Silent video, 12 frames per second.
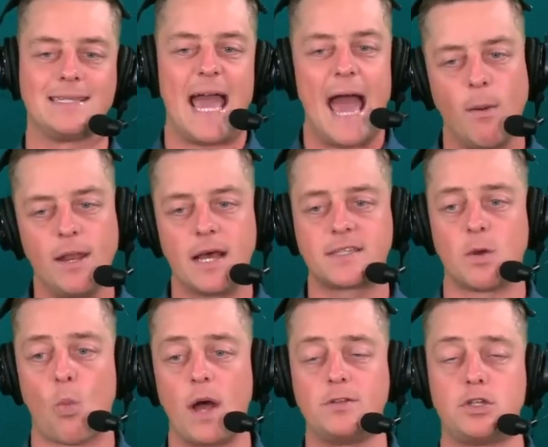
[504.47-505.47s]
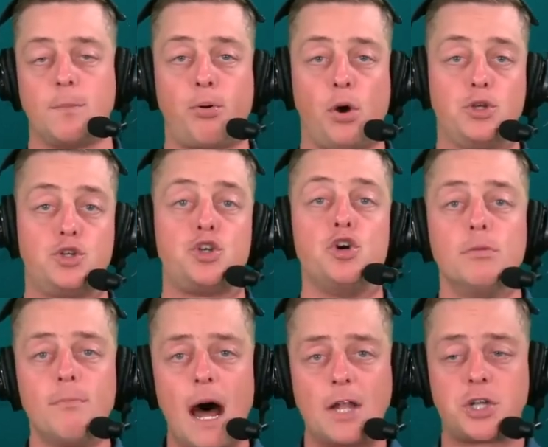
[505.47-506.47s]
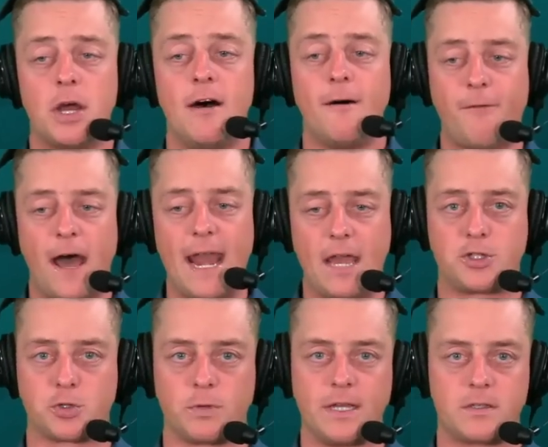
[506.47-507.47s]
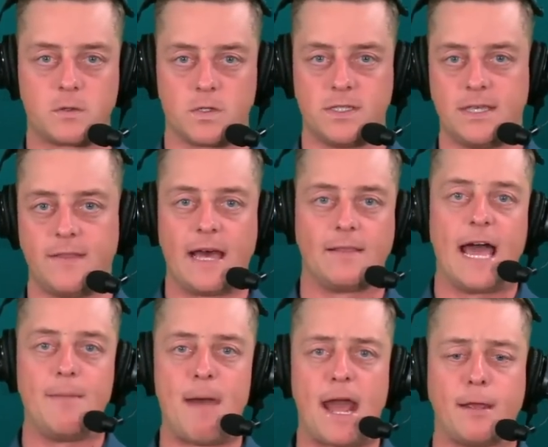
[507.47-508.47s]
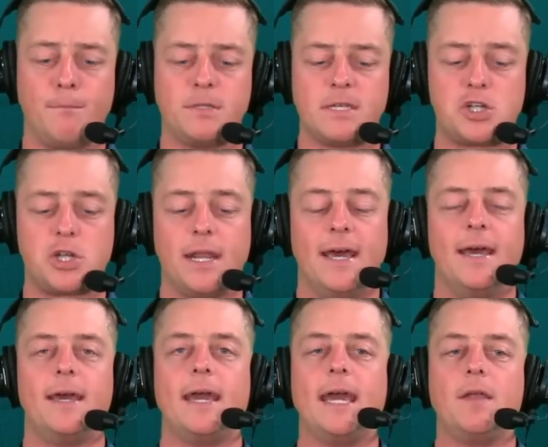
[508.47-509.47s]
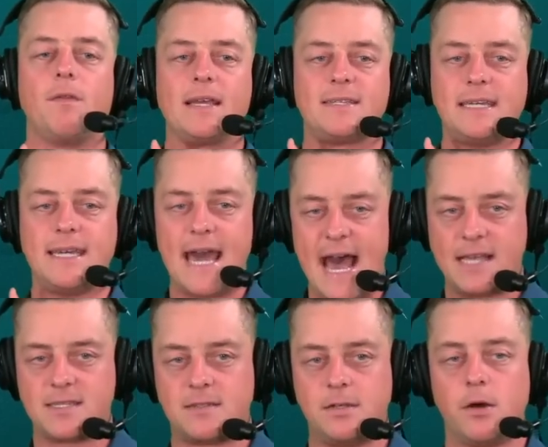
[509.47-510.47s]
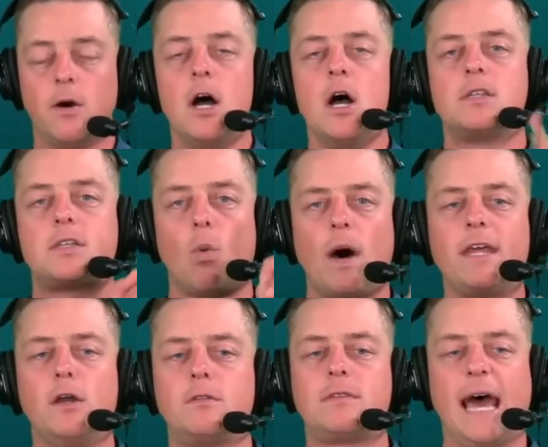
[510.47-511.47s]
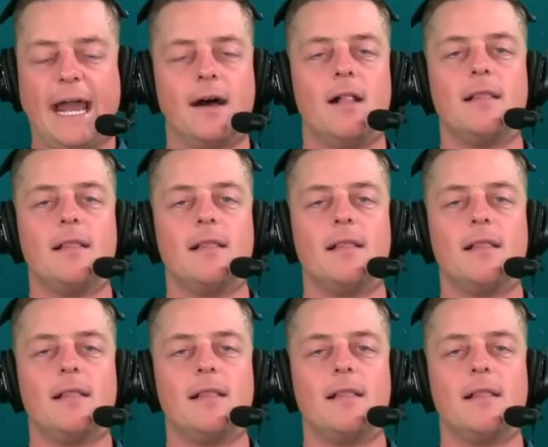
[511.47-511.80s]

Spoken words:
Howie doesn't want to put too much financial resources in that linebacking position unless he has to. So what do you think?